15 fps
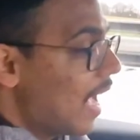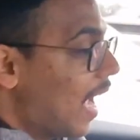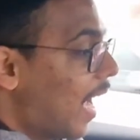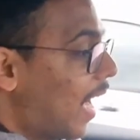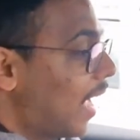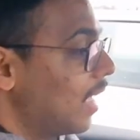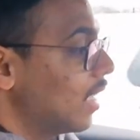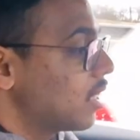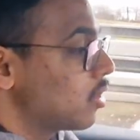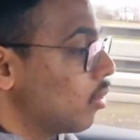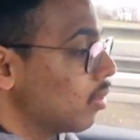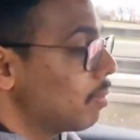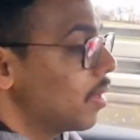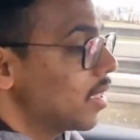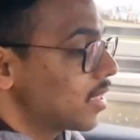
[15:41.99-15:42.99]
and a
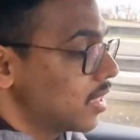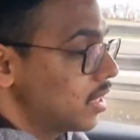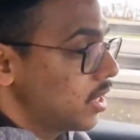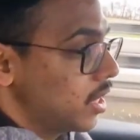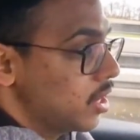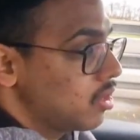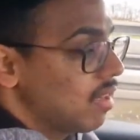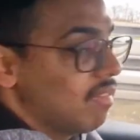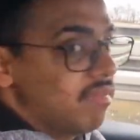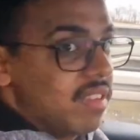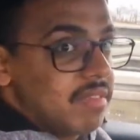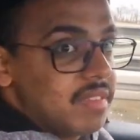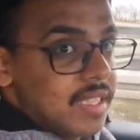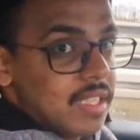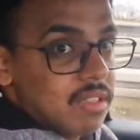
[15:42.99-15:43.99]
total percentage of
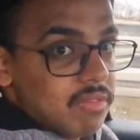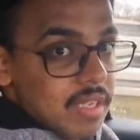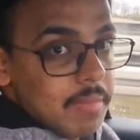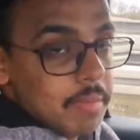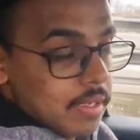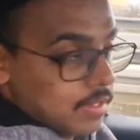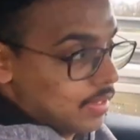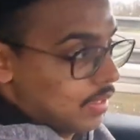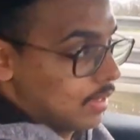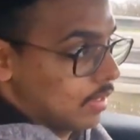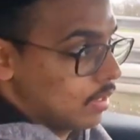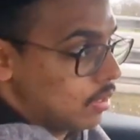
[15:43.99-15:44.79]
53%.